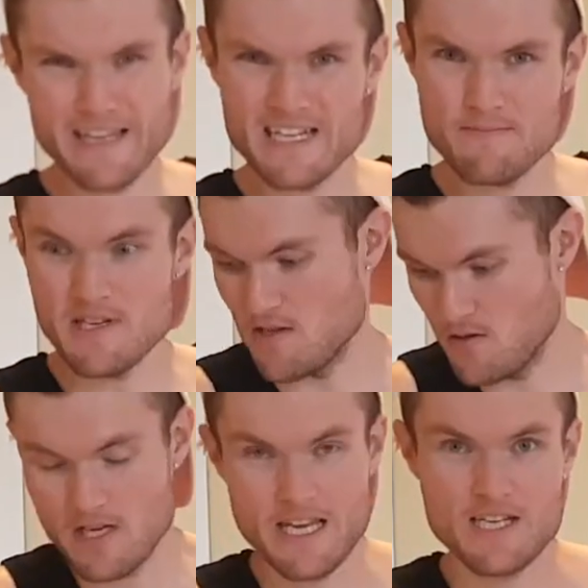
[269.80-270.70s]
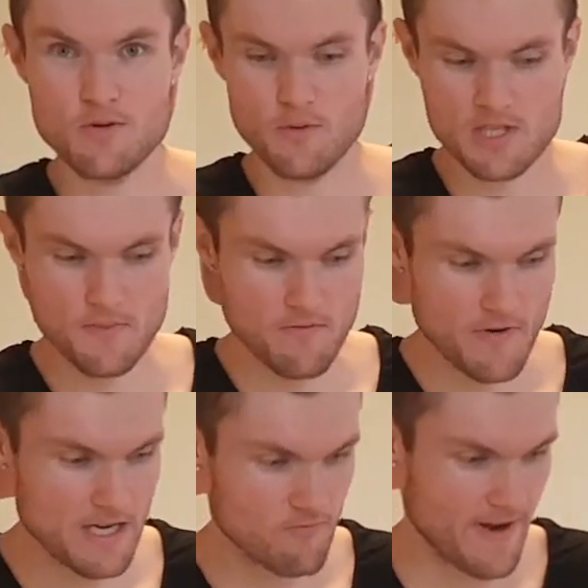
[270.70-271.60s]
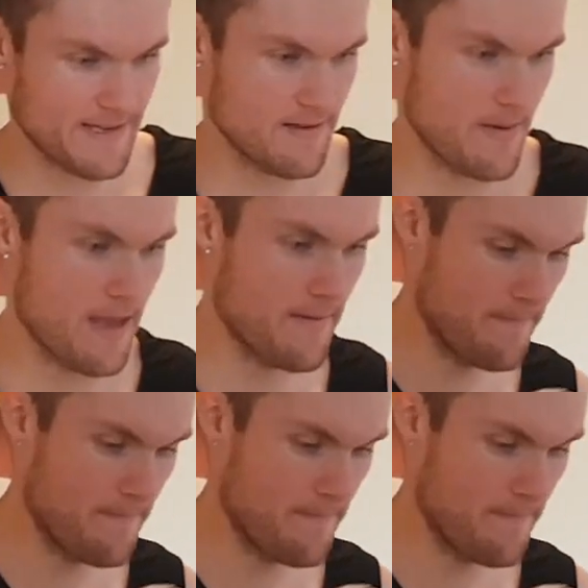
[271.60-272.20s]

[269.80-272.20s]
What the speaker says: You get to watch me read a recipe.